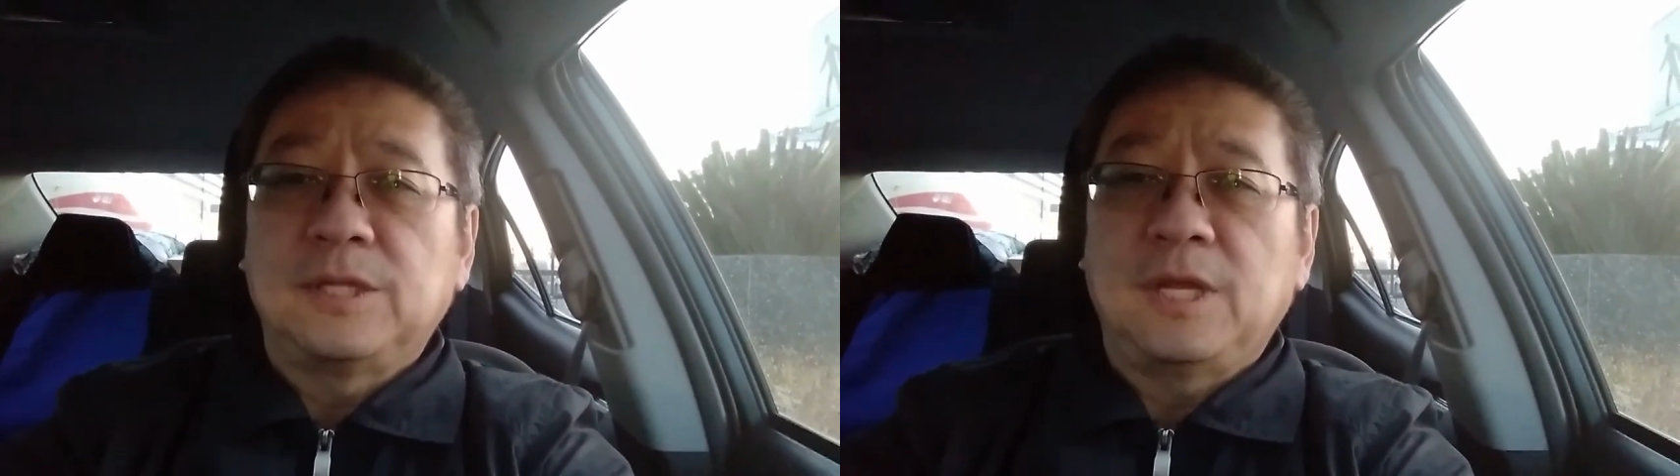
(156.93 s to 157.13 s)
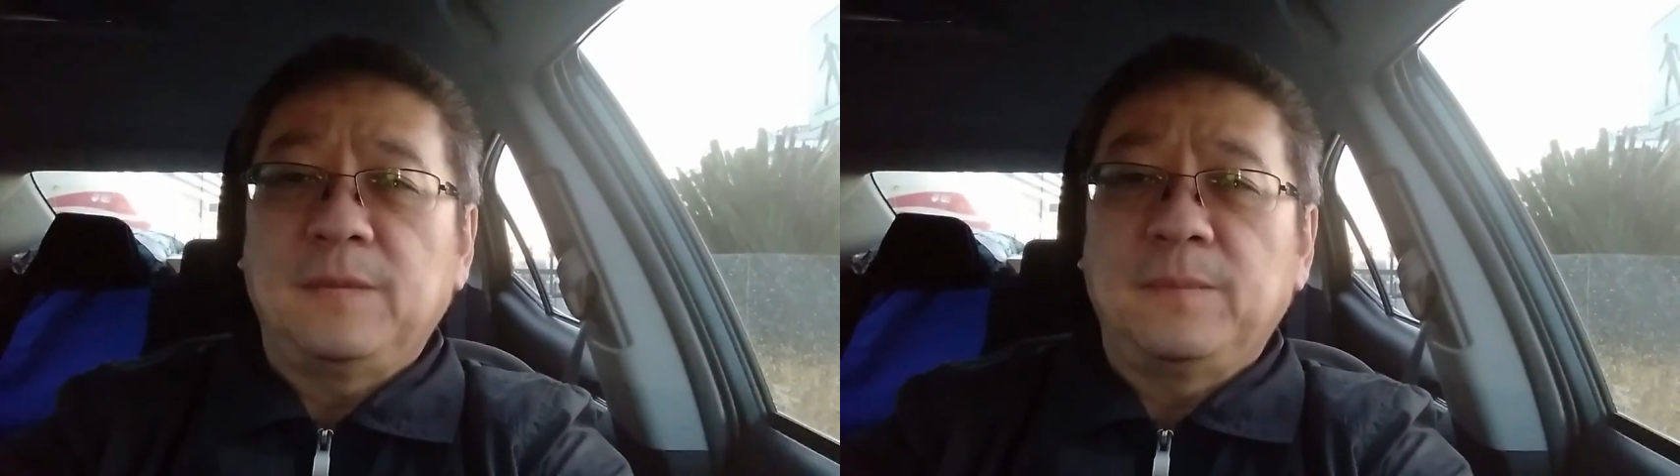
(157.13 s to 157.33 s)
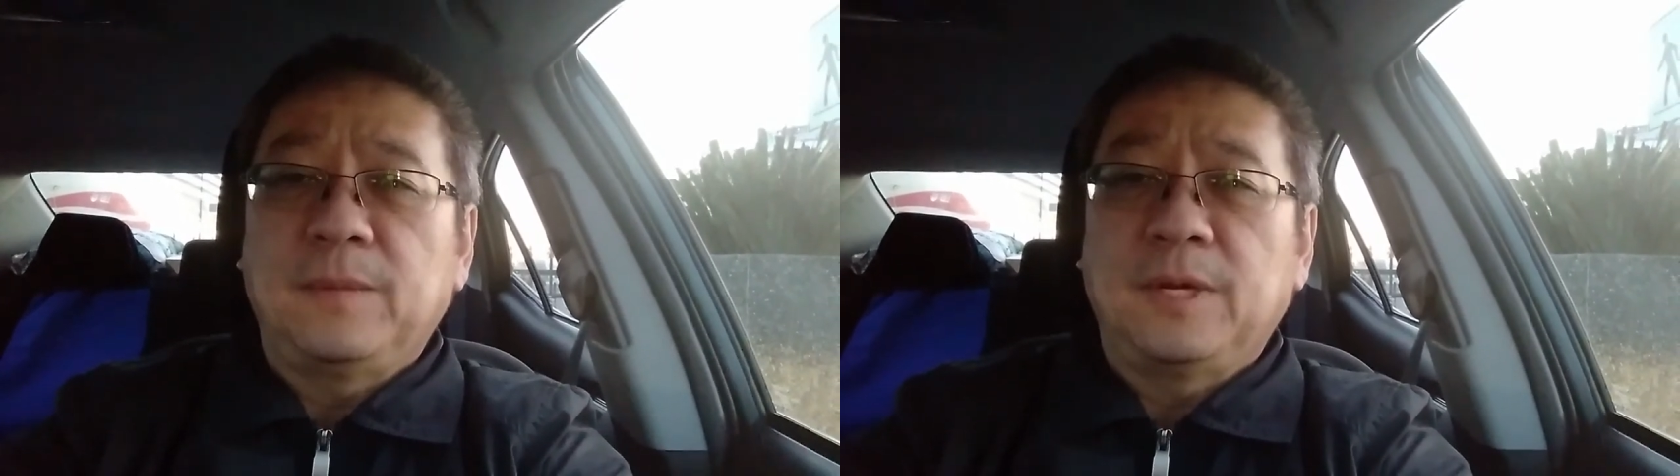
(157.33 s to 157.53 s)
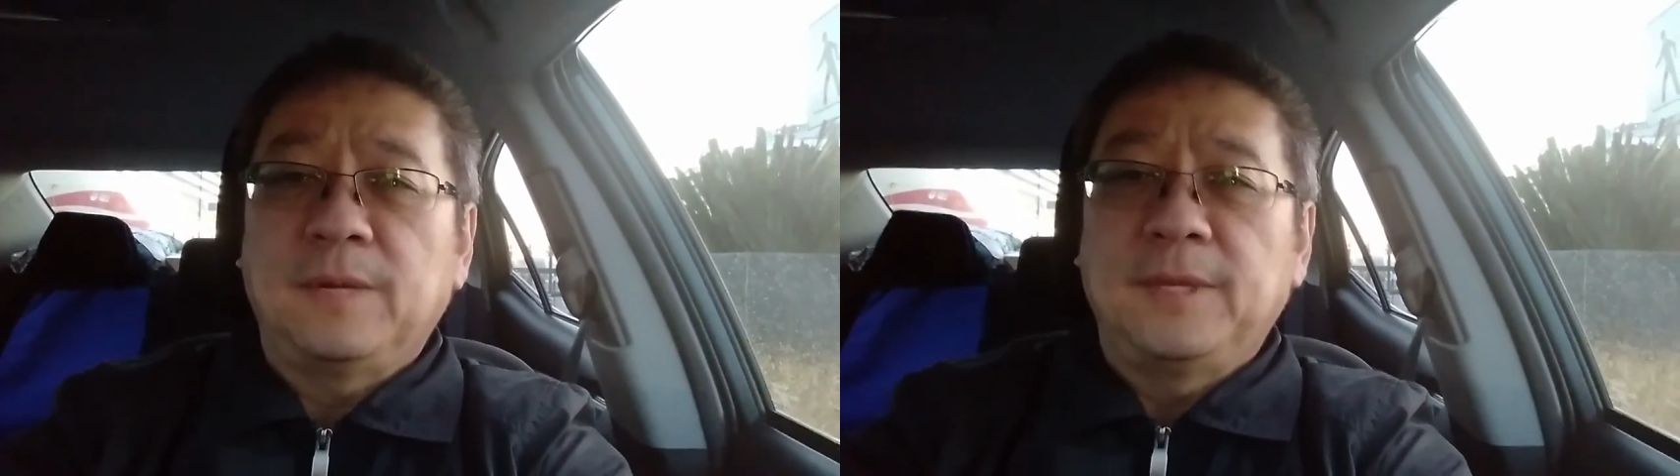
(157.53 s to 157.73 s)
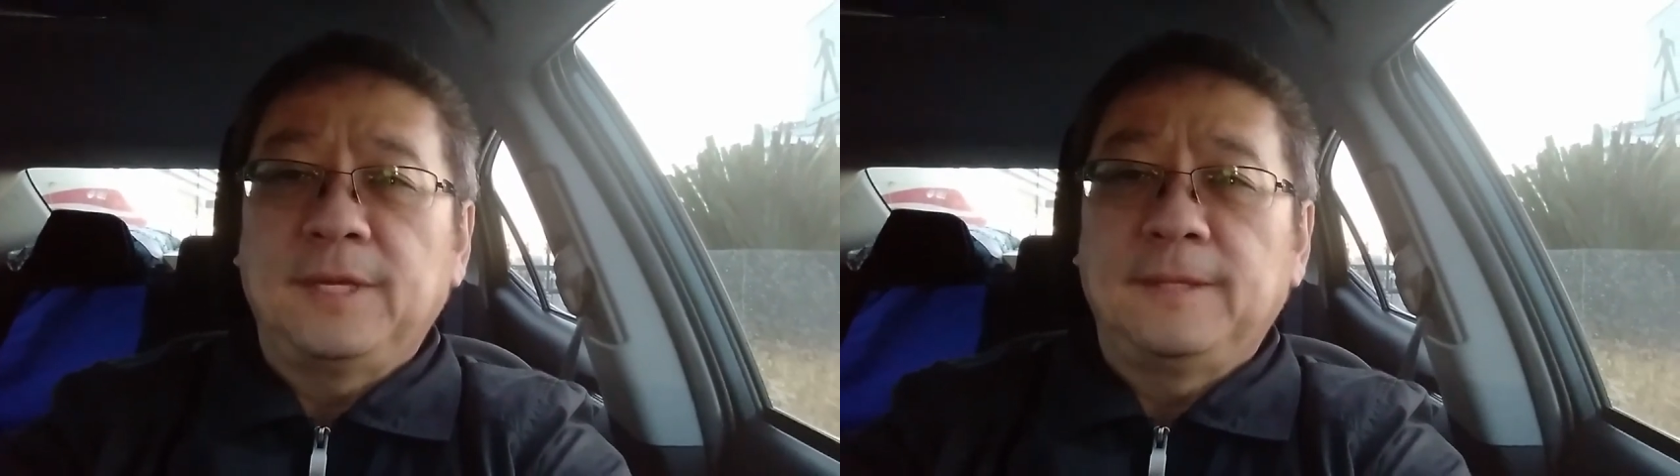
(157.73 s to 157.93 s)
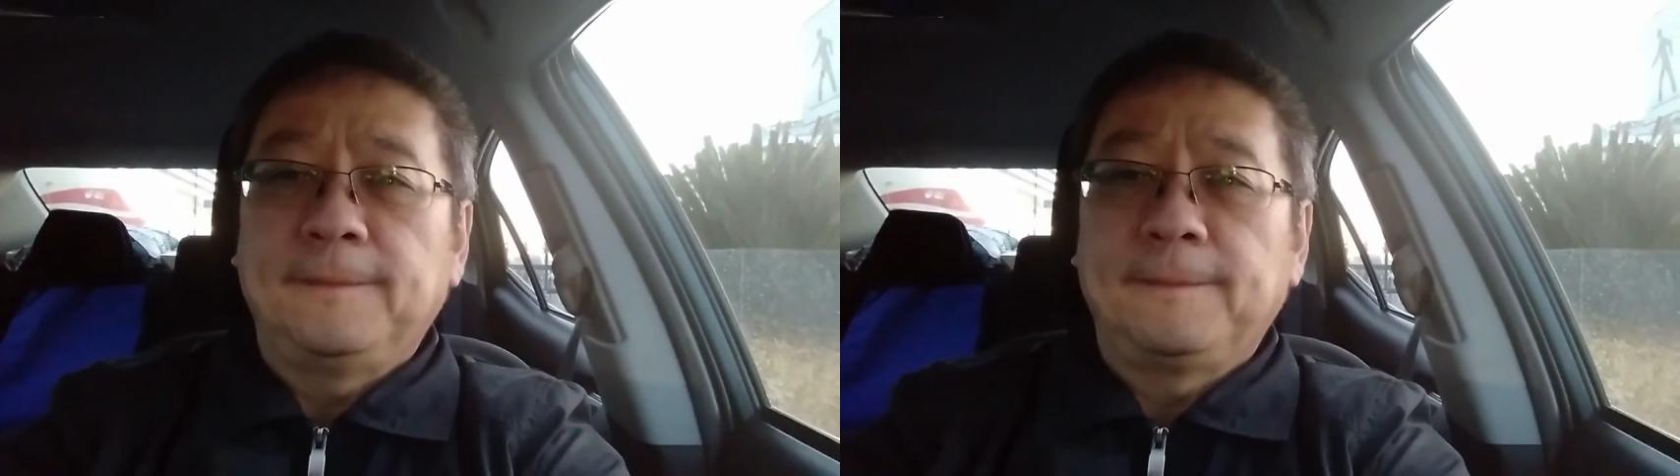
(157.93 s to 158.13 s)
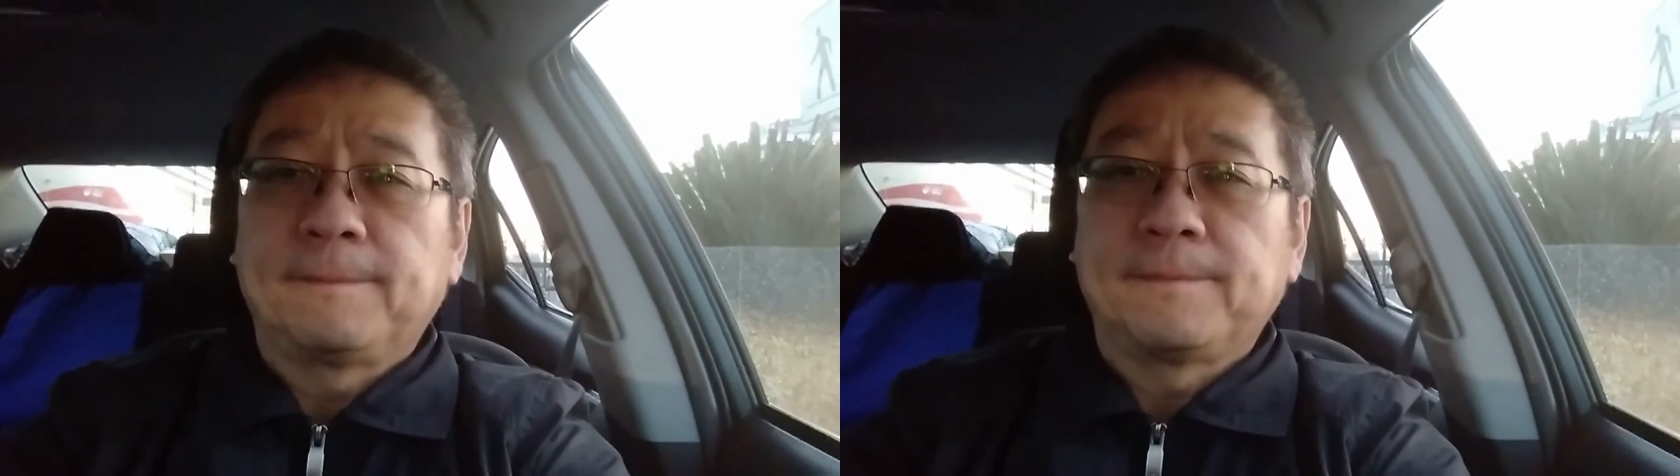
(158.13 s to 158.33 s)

name. Amen.